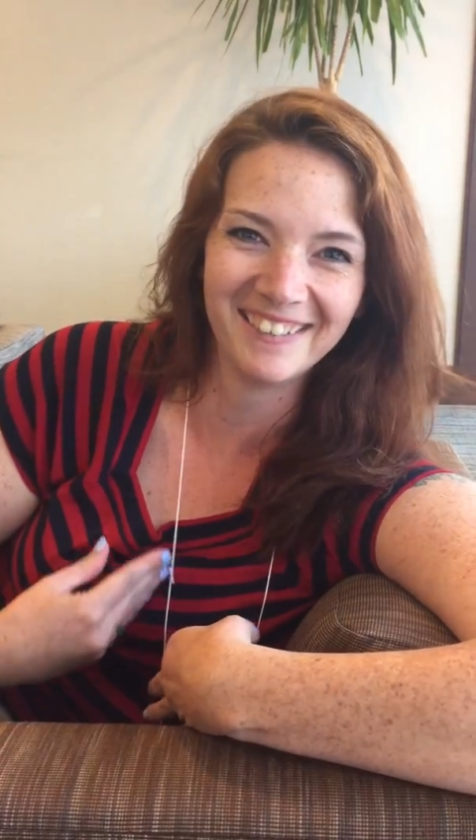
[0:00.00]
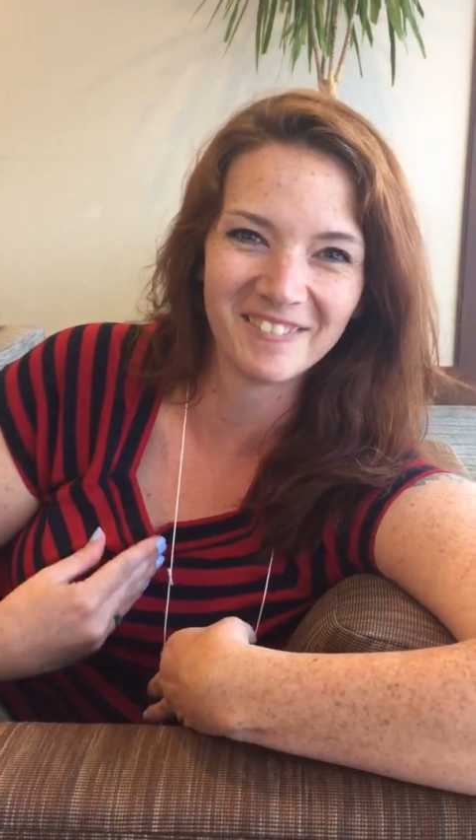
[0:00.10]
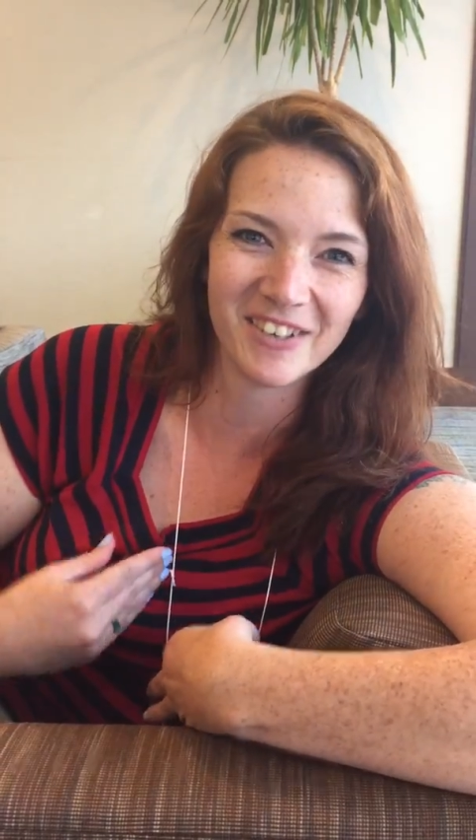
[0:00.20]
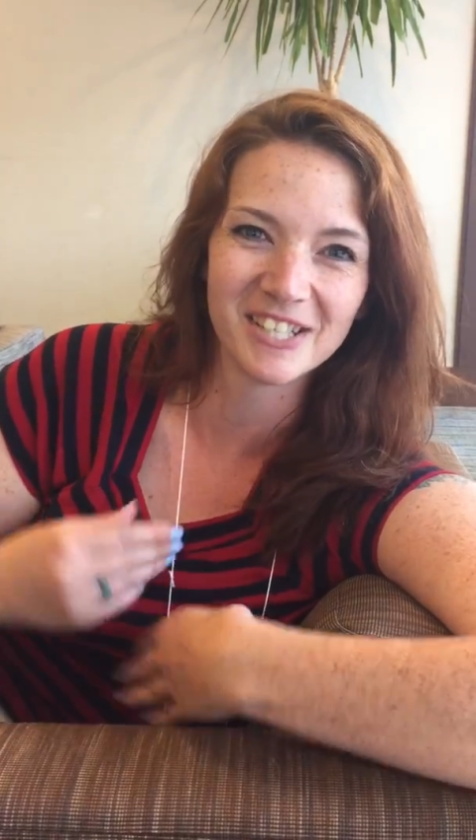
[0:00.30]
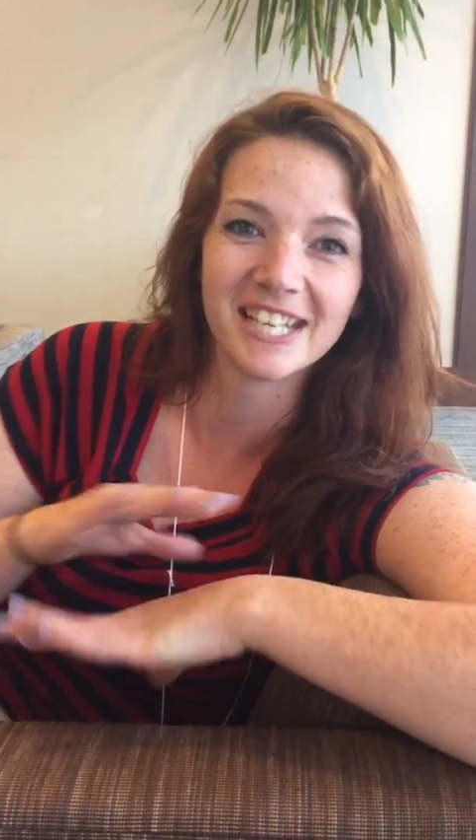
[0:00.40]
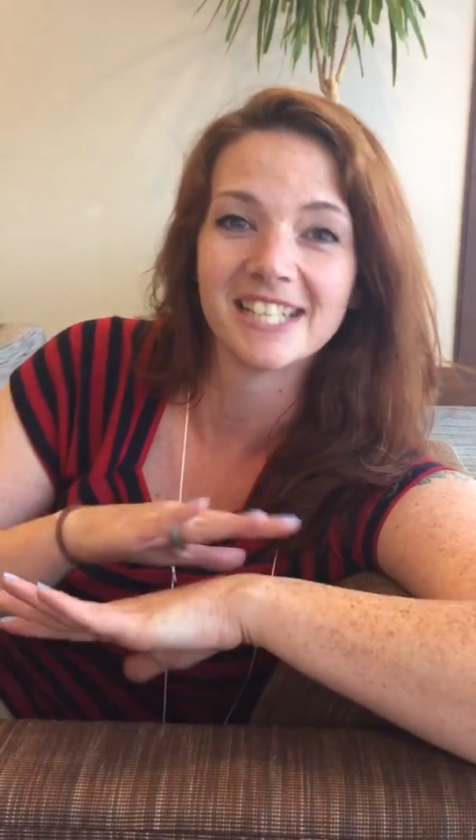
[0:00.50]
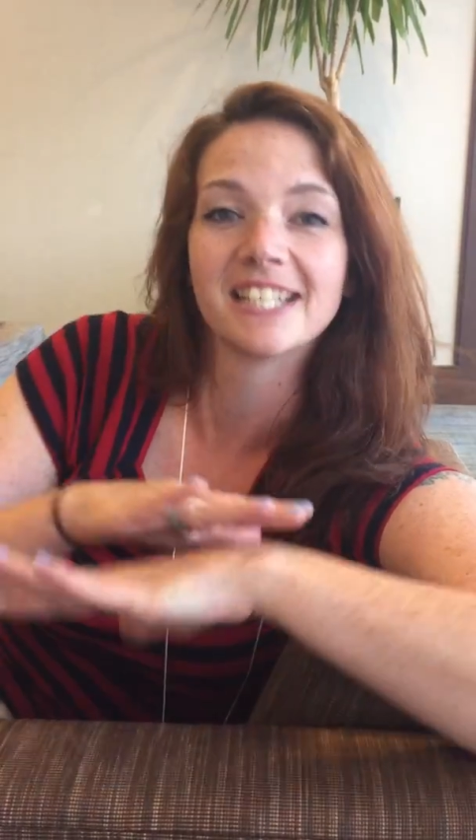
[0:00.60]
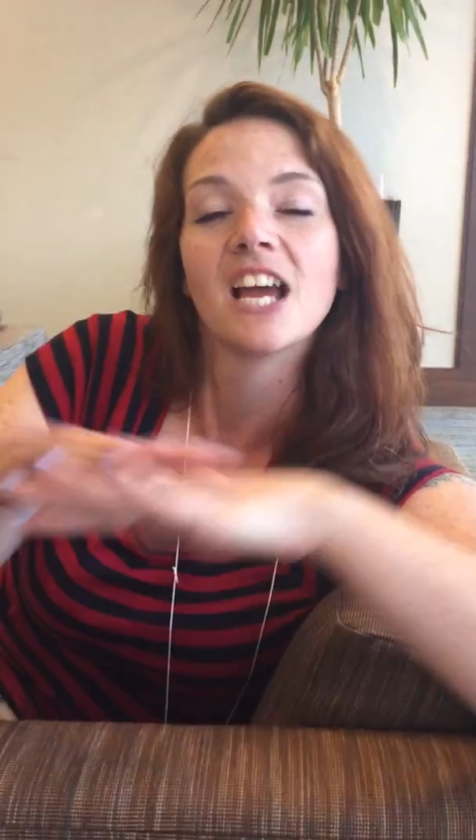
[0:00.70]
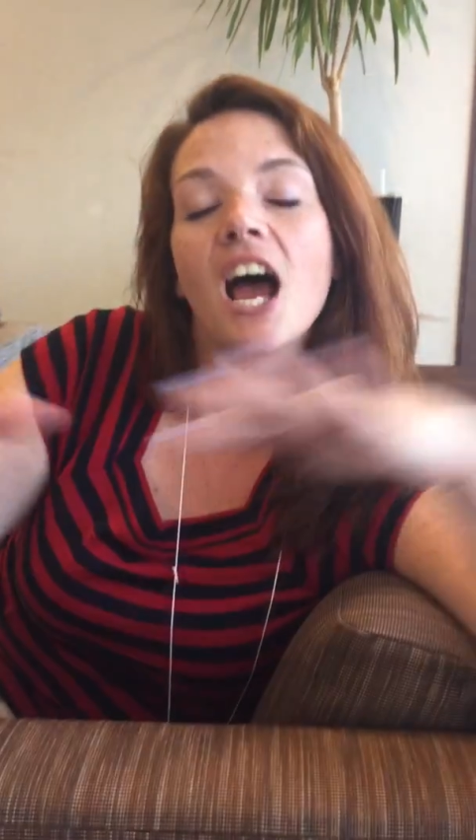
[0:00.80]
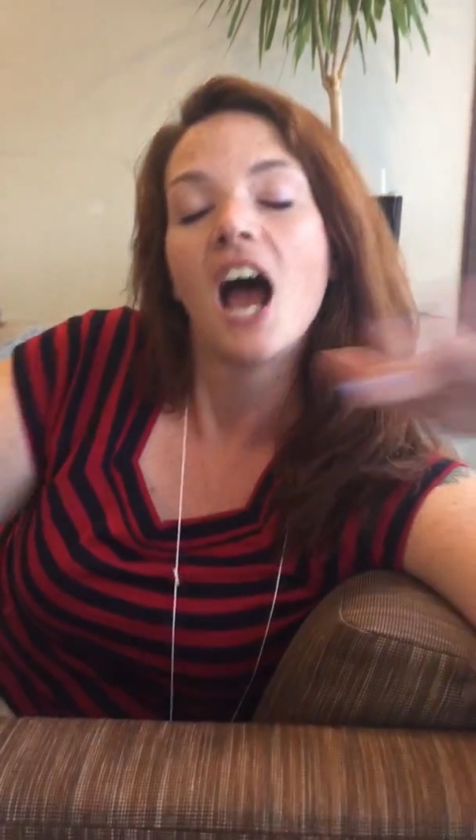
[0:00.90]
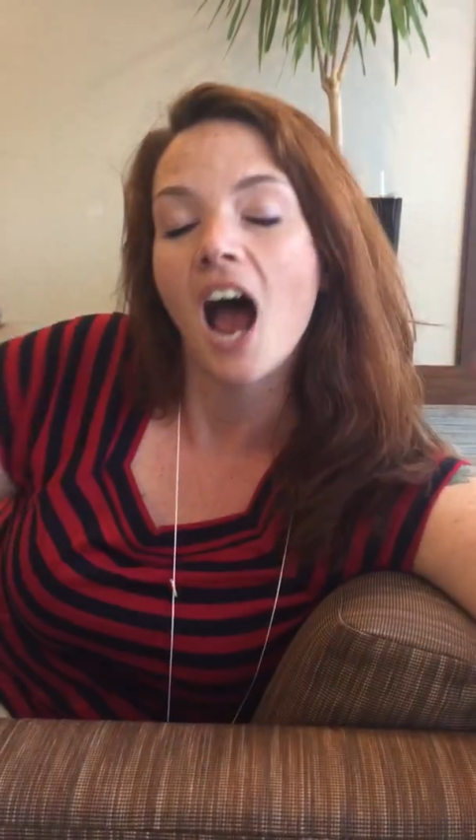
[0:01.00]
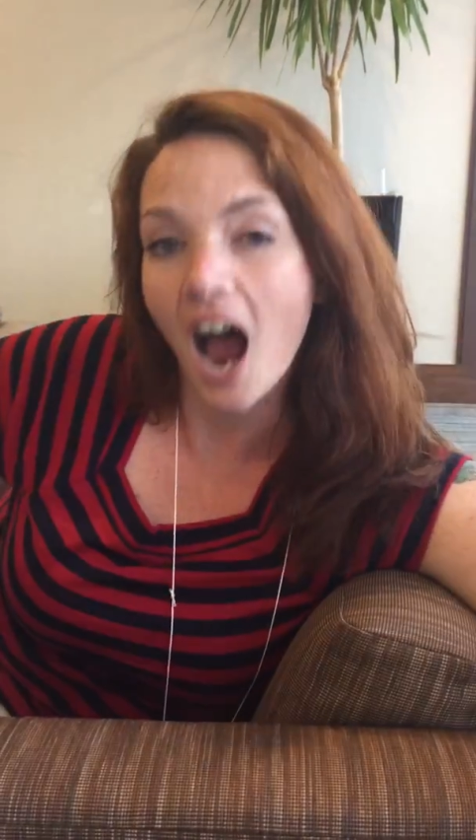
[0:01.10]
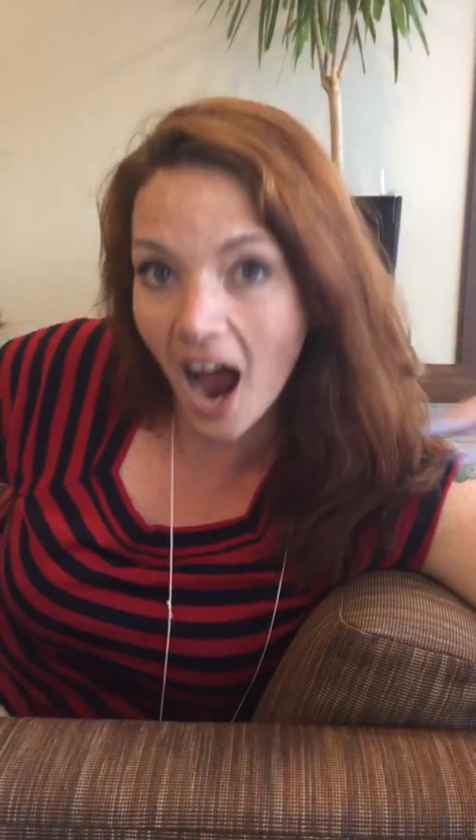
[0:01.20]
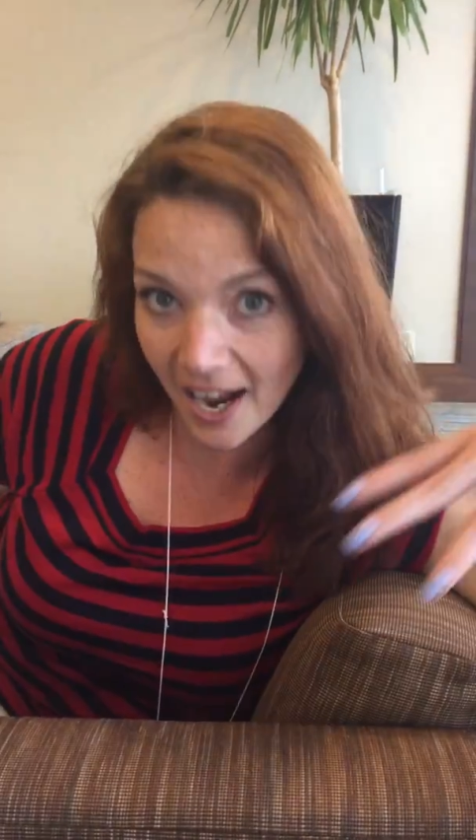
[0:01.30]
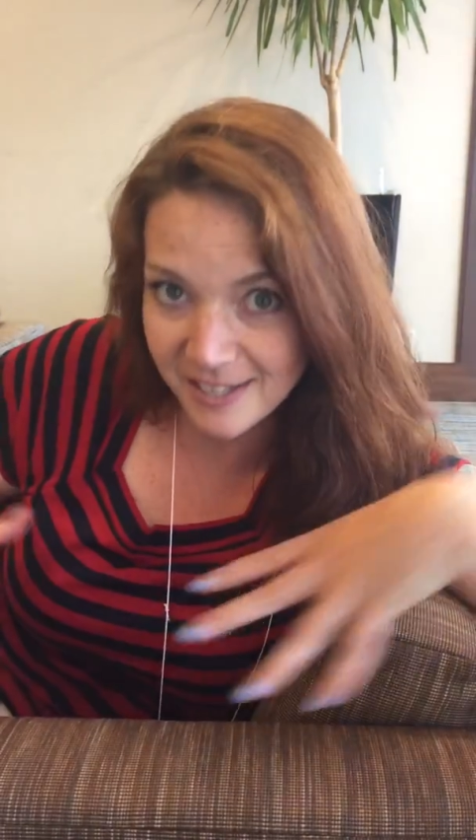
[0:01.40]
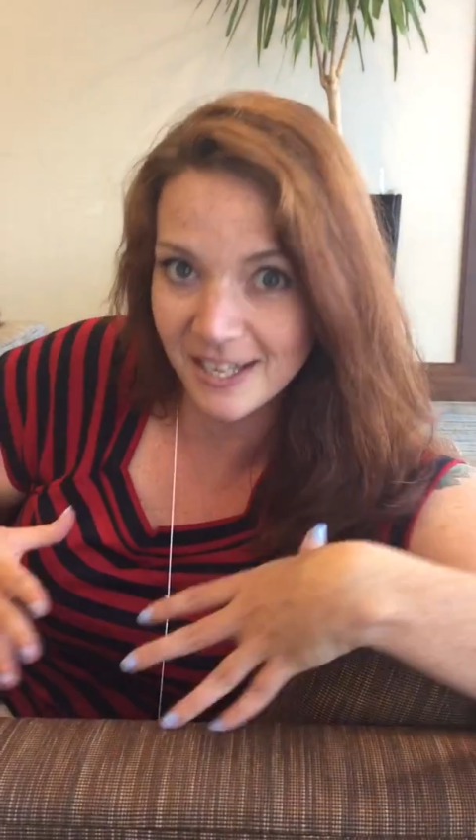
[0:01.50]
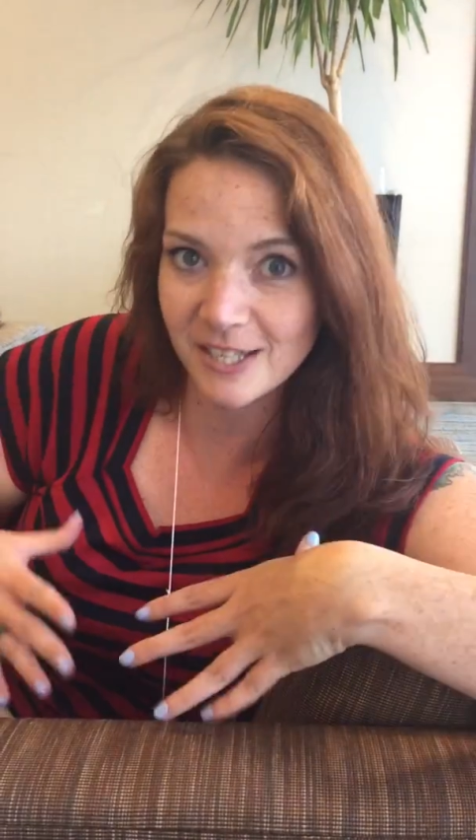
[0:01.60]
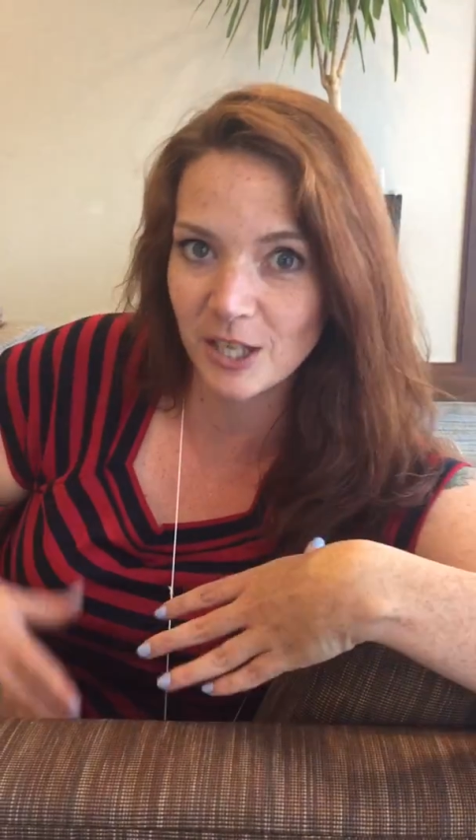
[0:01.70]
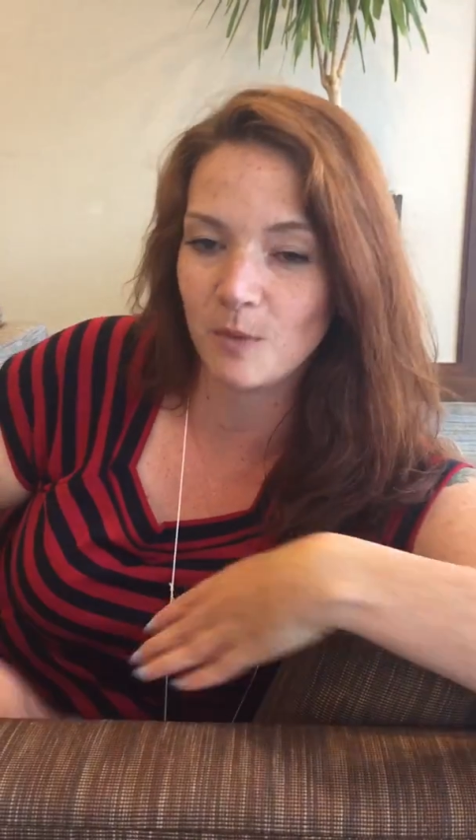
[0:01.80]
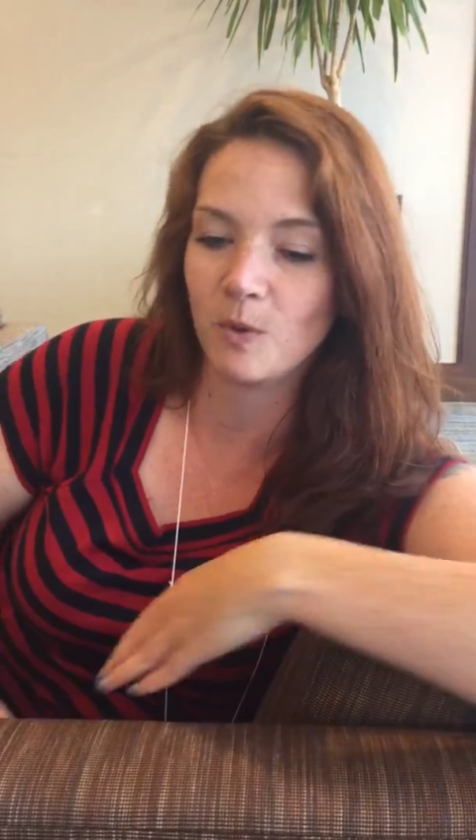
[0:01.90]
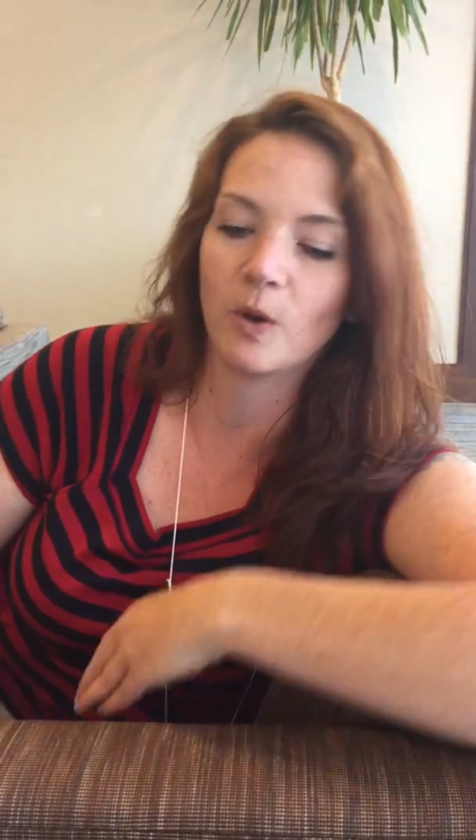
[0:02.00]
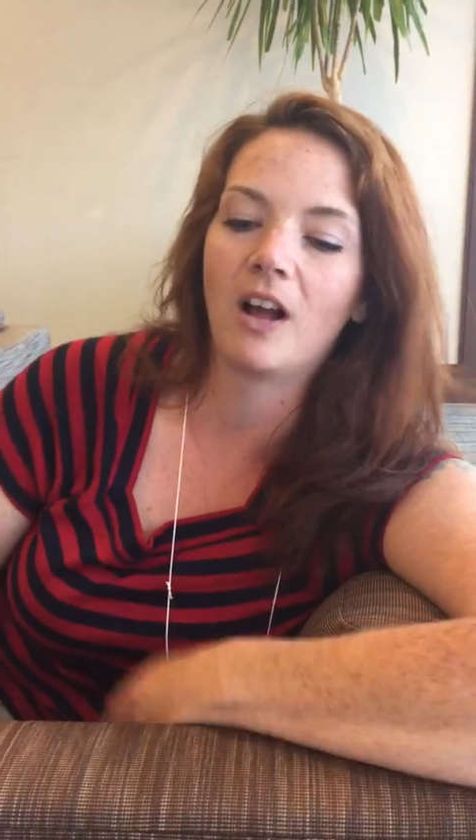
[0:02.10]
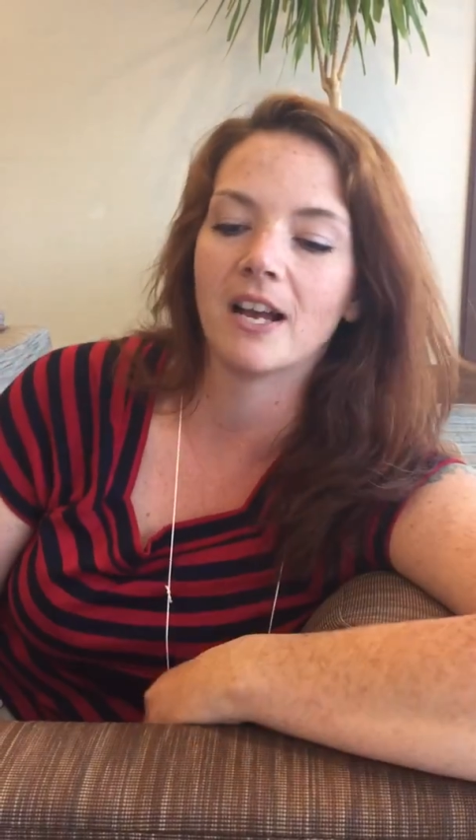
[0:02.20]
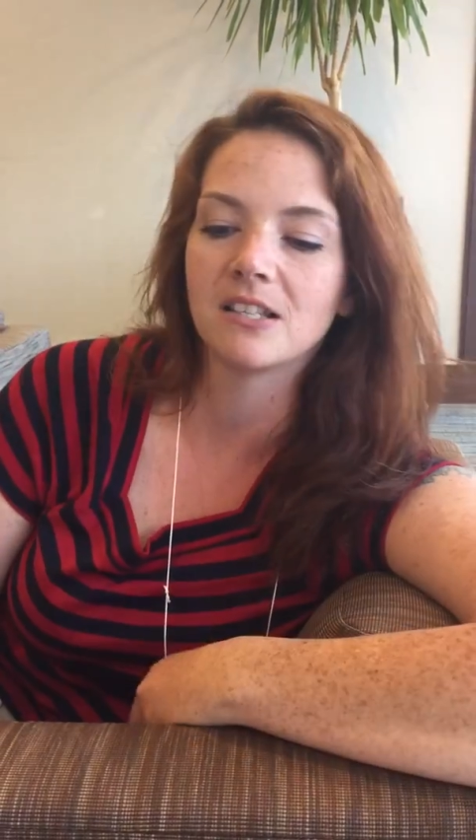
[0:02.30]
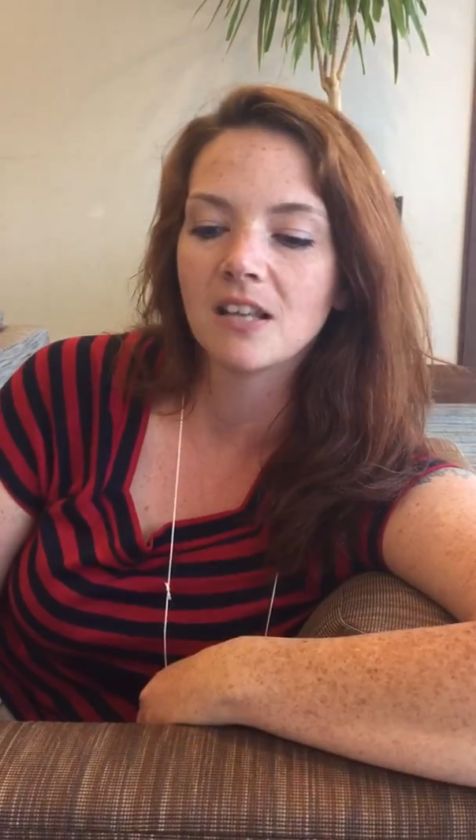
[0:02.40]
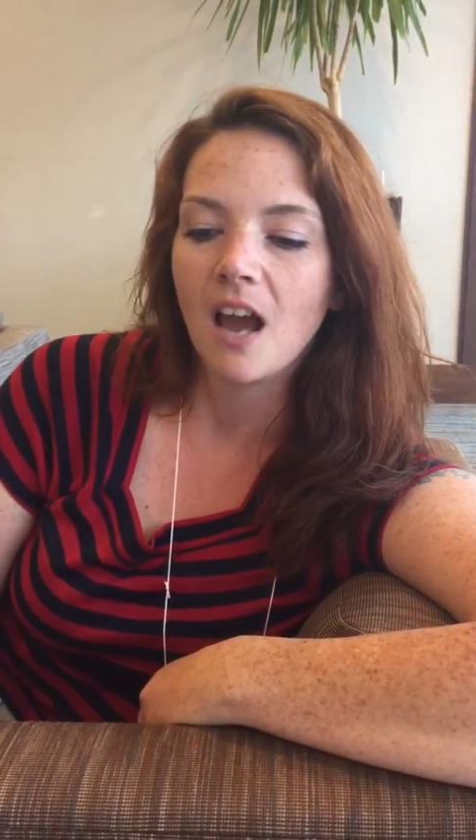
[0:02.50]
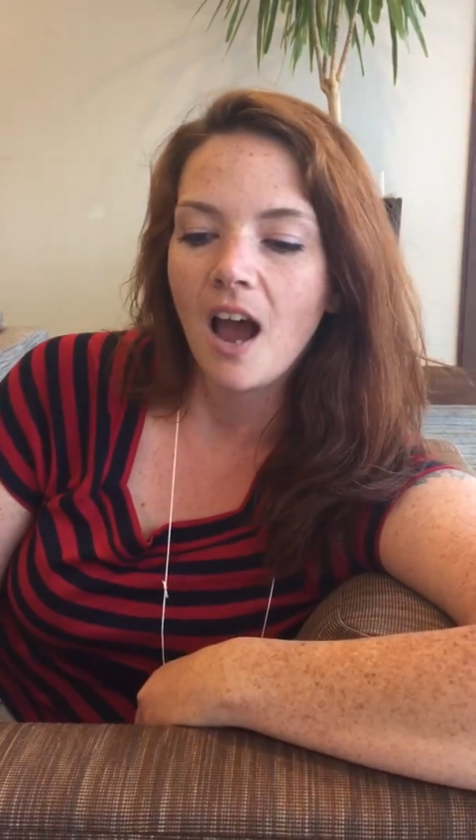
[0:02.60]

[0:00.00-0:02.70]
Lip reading: versus us as a communal us.